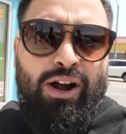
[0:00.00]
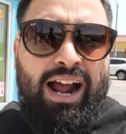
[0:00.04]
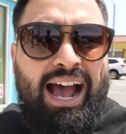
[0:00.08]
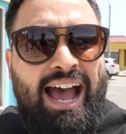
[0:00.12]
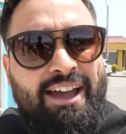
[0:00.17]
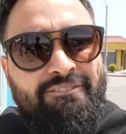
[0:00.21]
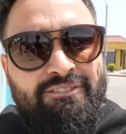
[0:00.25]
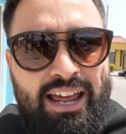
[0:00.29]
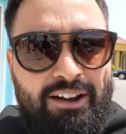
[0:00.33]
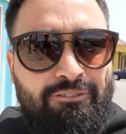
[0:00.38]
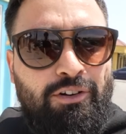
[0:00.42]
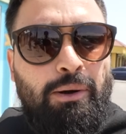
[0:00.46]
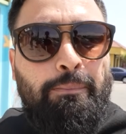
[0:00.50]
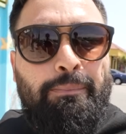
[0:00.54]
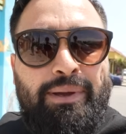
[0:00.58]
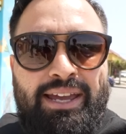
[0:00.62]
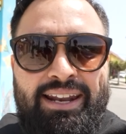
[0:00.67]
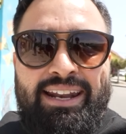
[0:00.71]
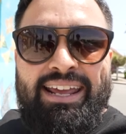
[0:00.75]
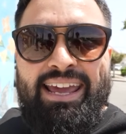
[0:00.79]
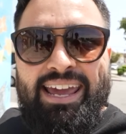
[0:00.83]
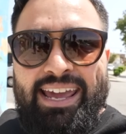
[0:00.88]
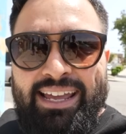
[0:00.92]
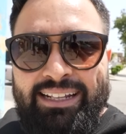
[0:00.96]
I've never
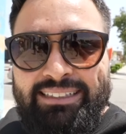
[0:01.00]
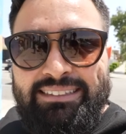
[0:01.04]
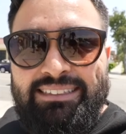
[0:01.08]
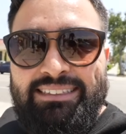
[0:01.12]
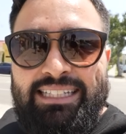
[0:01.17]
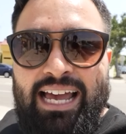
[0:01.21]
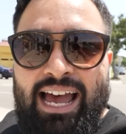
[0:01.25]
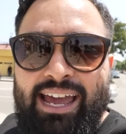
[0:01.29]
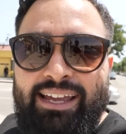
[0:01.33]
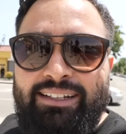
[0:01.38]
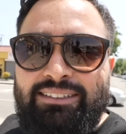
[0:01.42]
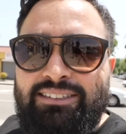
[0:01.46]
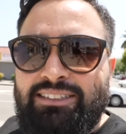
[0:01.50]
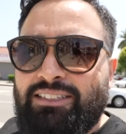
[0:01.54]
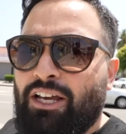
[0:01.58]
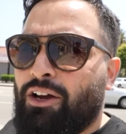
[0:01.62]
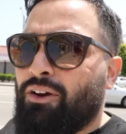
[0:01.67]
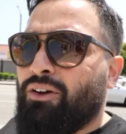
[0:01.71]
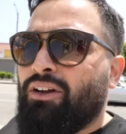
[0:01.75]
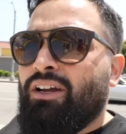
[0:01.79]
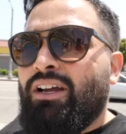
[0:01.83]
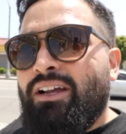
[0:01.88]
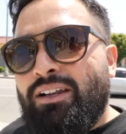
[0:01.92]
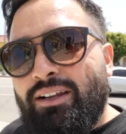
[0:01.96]
been inside.
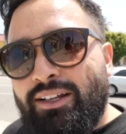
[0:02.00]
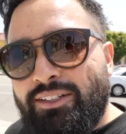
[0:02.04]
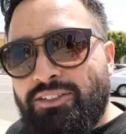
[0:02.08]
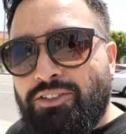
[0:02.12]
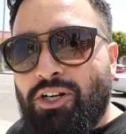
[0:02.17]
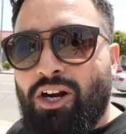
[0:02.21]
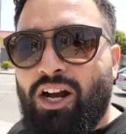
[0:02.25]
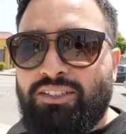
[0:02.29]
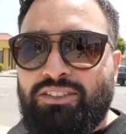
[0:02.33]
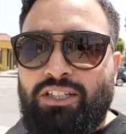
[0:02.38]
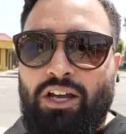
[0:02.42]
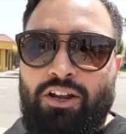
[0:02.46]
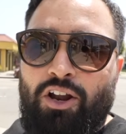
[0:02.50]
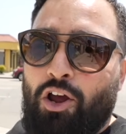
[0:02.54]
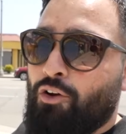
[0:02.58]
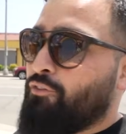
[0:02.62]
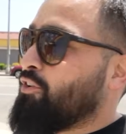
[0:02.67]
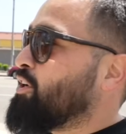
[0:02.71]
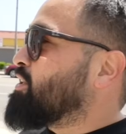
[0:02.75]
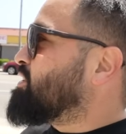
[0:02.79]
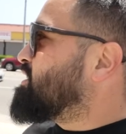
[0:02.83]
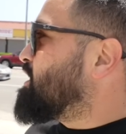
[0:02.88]
So let's cross on over and